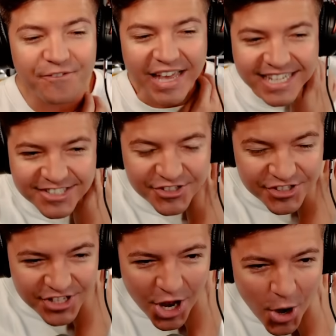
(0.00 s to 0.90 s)

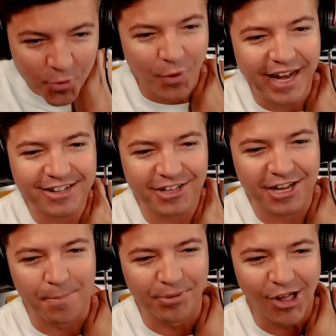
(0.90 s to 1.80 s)
fists, right
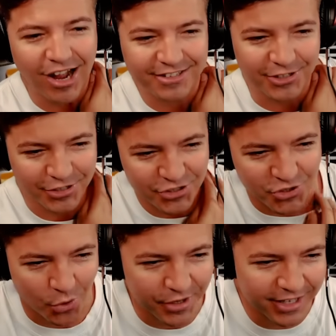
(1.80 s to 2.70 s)
click a block to
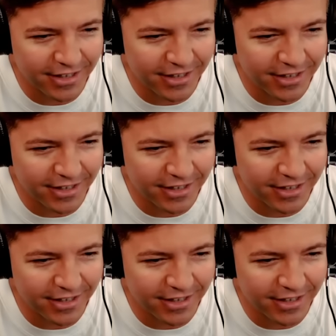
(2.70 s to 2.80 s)
destroy